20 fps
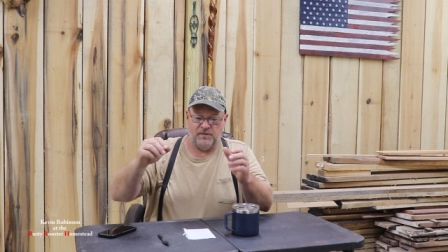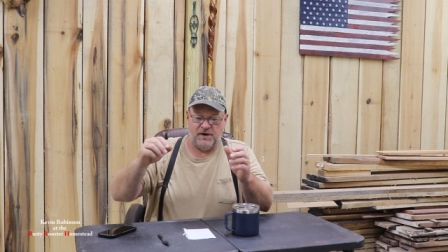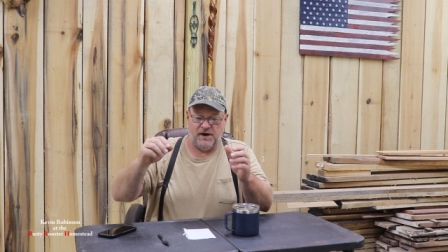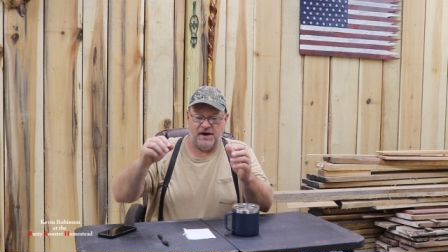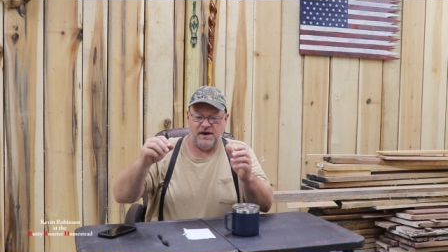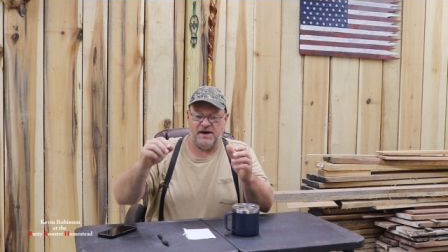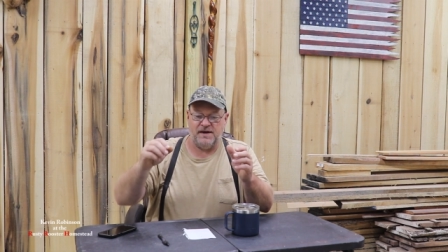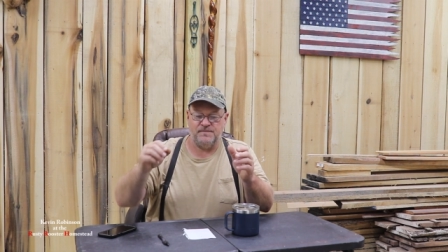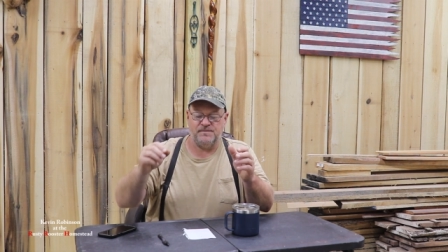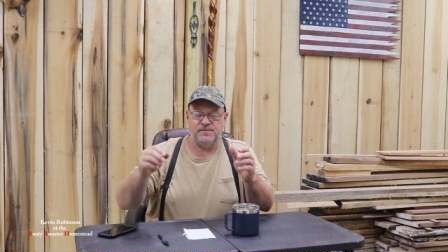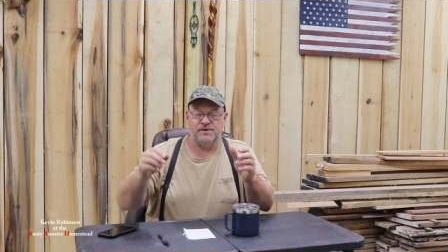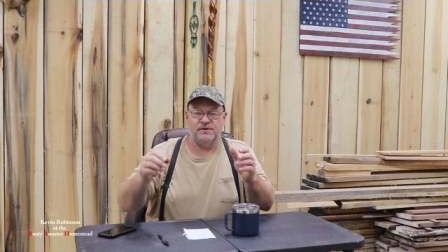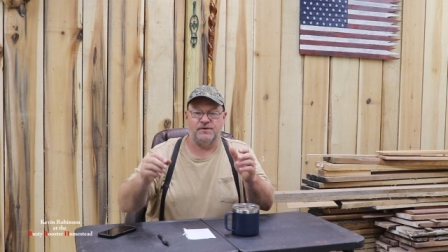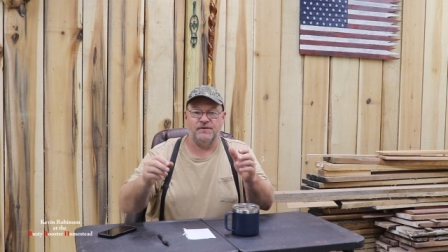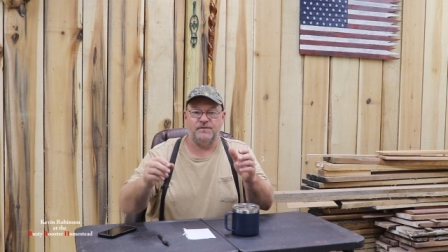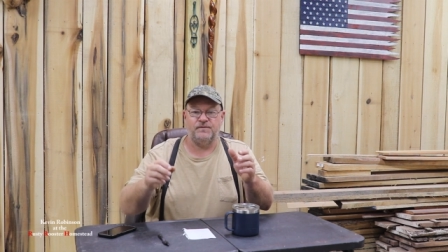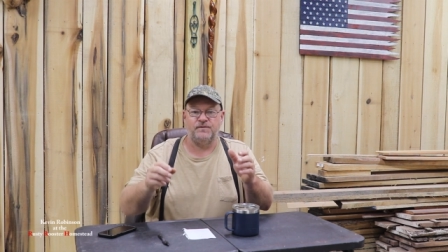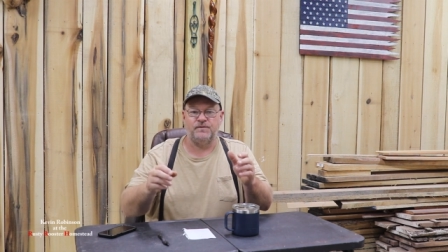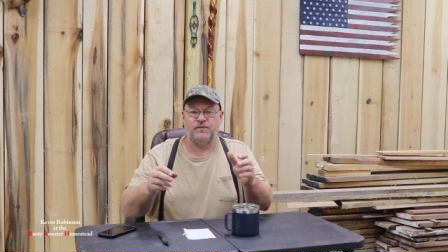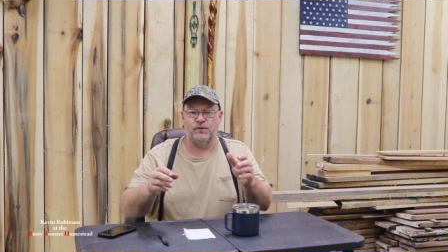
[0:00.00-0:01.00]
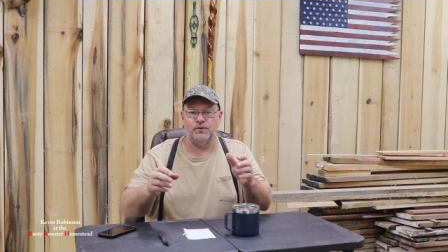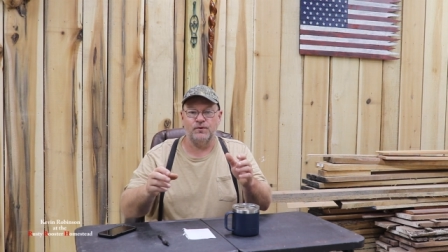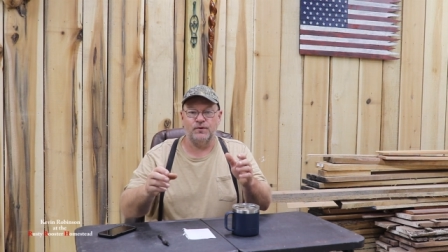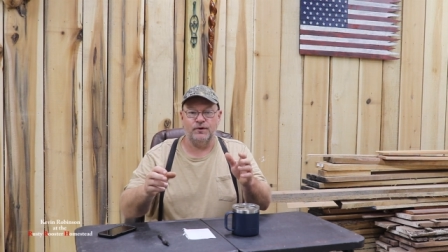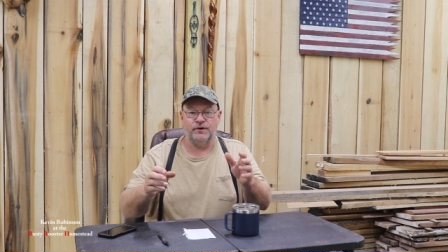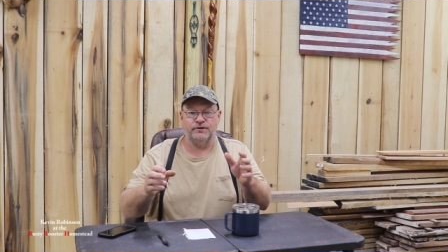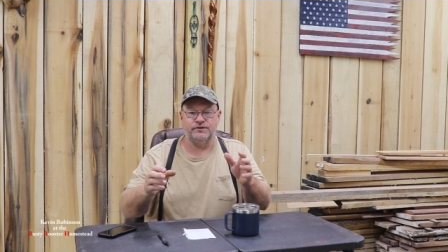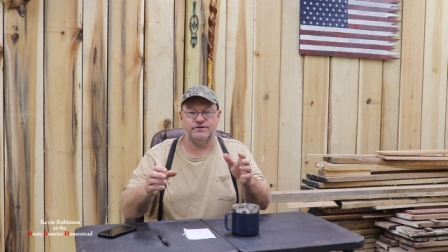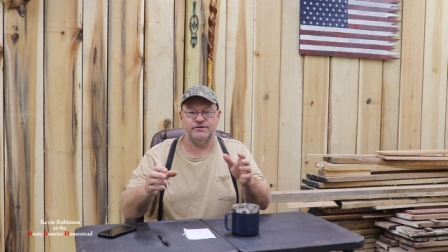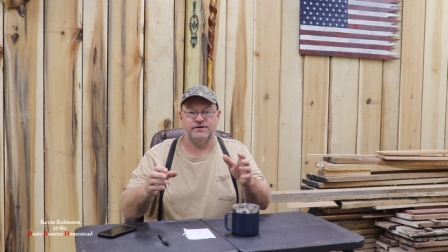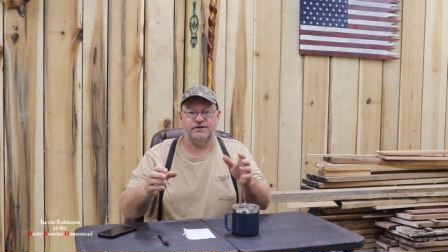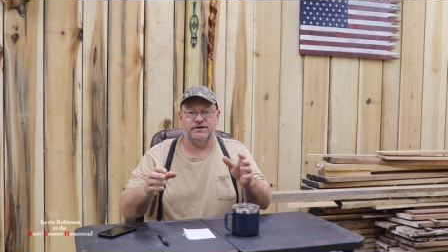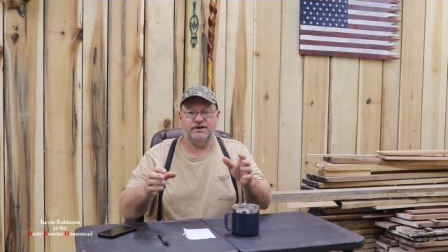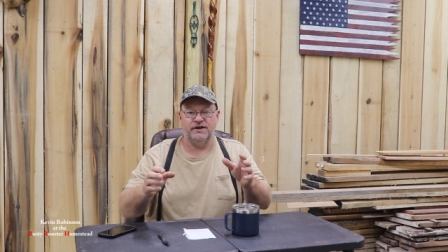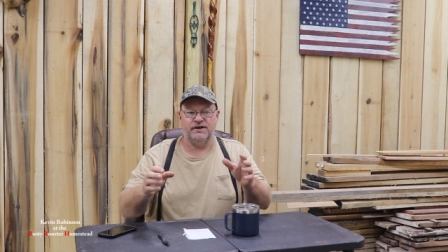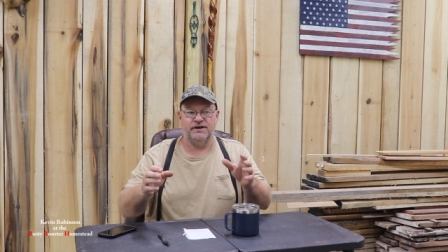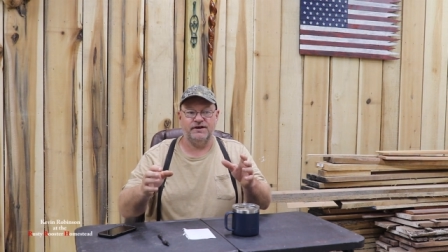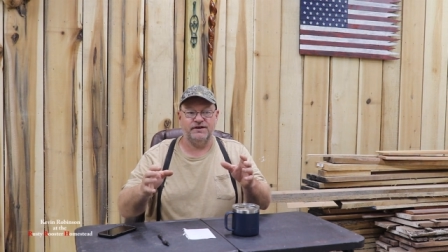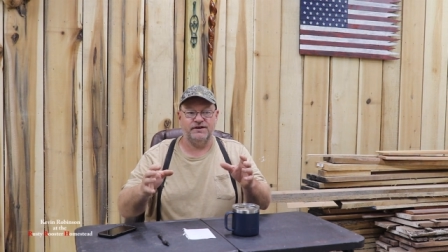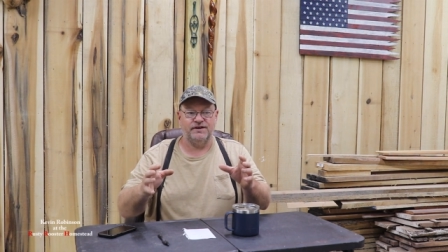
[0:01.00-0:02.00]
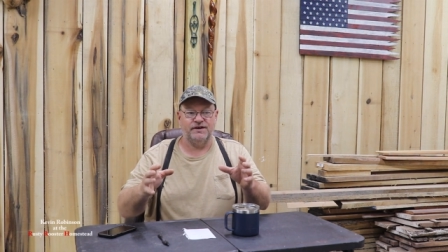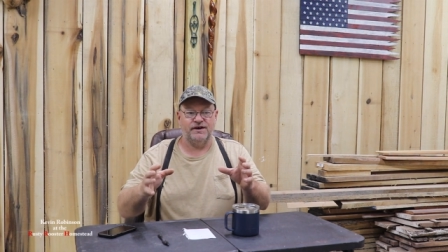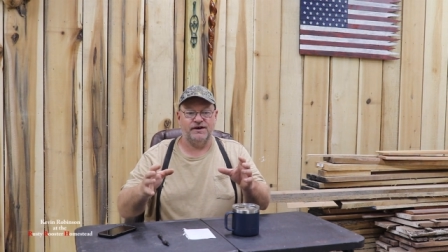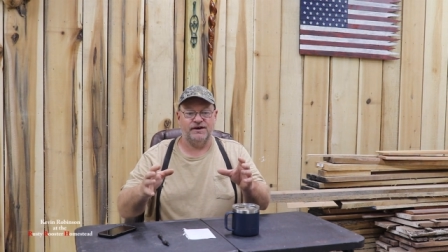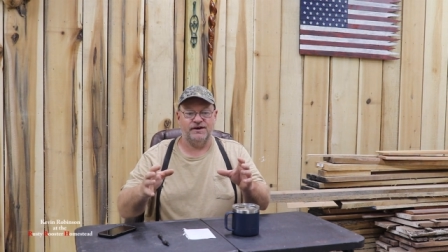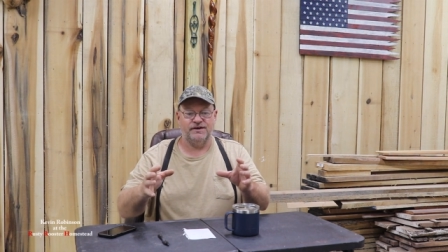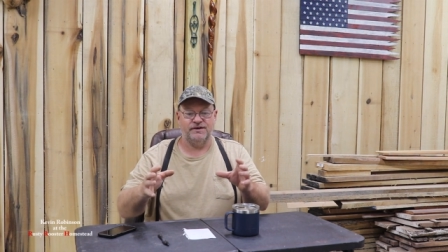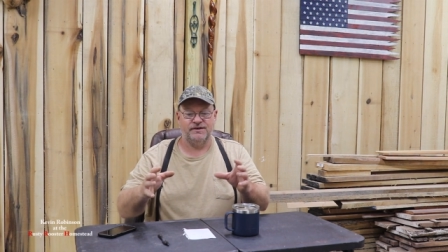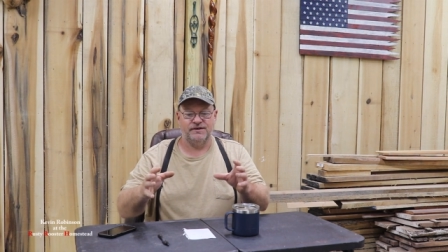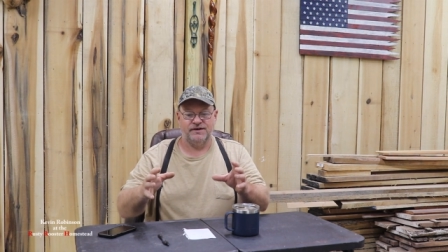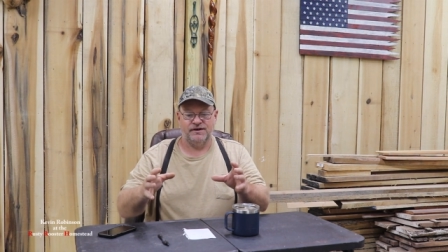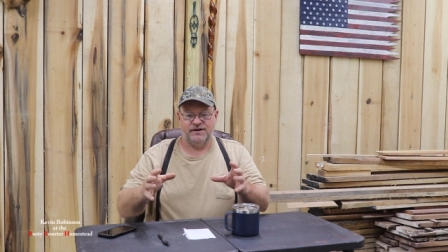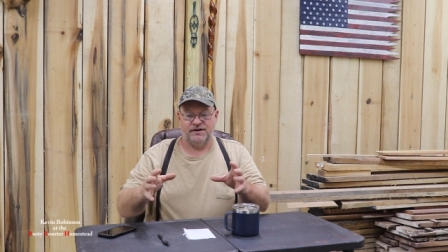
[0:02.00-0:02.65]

I had built a forge in uh,